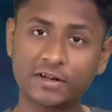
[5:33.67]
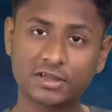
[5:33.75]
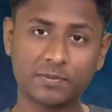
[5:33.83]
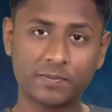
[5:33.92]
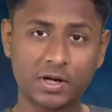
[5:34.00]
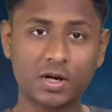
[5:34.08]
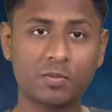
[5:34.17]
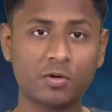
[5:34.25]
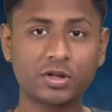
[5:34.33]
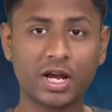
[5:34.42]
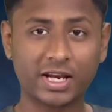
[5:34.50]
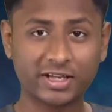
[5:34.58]
things depend
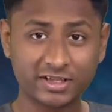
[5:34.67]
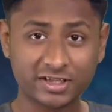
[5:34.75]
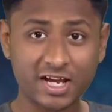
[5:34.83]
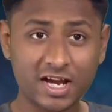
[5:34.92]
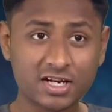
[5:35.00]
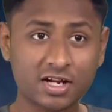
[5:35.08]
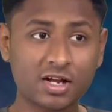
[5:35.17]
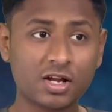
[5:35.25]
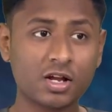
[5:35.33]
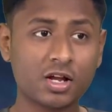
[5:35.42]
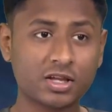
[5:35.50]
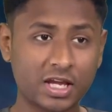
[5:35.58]
upon the energy state,
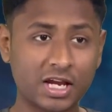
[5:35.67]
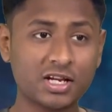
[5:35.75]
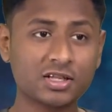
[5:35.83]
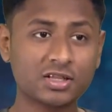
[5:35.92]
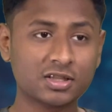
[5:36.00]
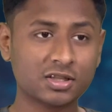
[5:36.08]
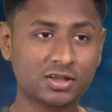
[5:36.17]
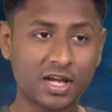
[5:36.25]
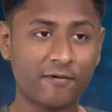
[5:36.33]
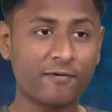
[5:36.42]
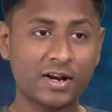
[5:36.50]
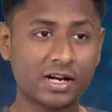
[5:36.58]
things
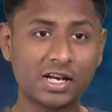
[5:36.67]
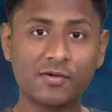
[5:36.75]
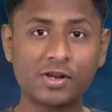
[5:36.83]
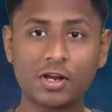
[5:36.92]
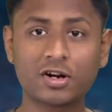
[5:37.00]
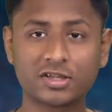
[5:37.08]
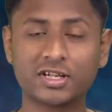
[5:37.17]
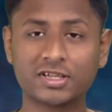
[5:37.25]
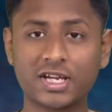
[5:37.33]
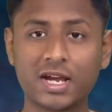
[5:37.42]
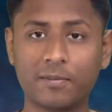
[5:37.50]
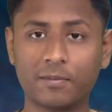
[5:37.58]
definitely will not stay the
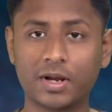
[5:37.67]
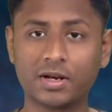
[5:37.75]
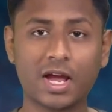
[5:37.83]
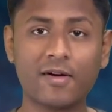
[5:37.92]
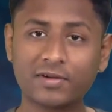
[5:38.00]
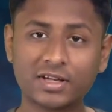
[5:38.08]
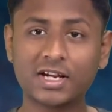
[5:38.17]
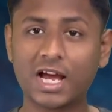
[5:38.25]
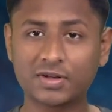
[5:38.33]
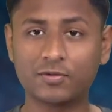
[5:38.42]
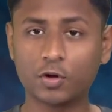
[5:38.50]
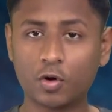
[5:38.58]
same, and everything
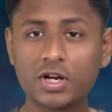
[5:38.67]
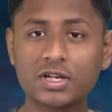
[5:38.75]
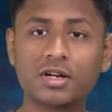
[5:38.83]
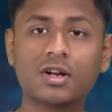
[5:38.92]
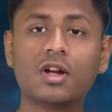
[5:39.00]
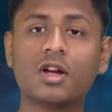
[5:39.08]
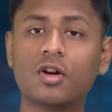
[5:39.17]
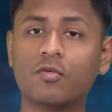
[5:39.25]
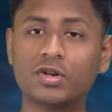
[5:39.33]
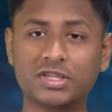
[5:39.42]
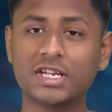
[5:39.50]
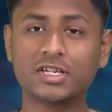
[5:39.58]
as we know it
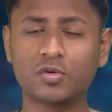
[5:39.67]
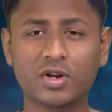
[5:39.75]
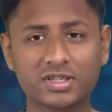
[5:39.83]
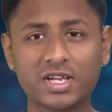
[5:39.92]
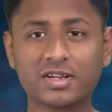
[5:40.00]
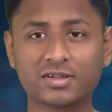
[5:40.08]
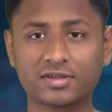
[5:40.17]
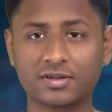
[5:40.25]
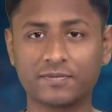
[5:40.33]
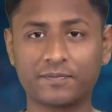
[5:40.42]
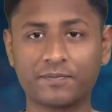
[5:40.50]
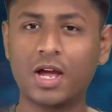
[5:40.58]
would cease to exist.
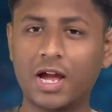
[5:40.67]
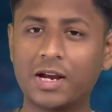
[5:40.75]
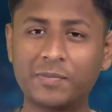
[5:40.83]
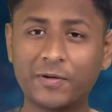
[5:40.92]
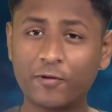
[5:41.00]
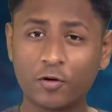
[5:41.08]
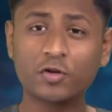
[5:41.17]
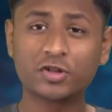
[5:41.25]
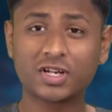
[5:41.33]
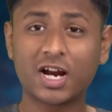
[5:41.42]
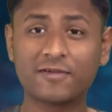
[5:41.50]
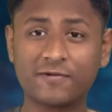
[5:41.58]
And before you
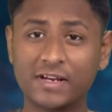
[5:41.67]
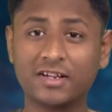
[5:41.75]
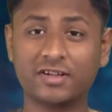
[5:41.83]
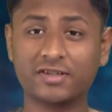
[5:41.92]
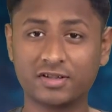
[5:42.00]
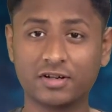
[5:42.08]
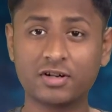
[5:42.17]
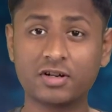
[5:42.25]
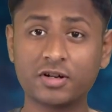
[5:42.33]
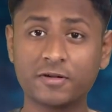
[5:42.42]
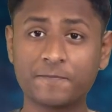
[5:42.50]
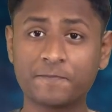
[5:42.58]
start feeling concerned,